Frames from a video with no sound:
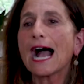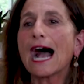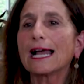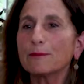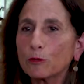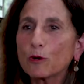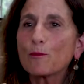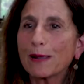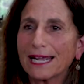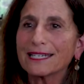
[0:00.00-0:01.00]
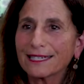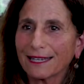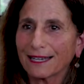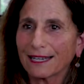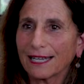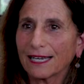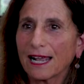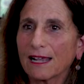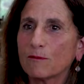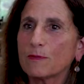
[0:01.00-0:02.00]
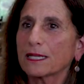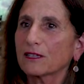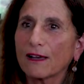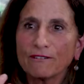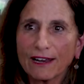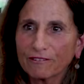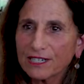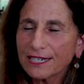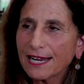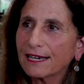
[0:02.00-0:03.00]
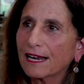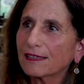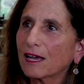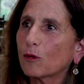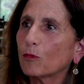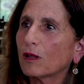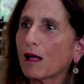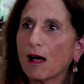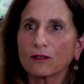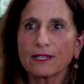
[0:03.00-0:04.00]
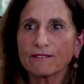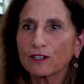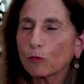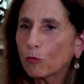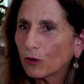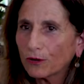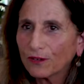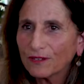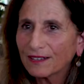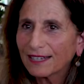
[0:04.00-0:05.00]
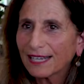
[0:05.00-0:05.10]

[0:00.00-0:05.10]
I'm a romantic and I'm in love every day. And I thought, well, I'll give it a whirl.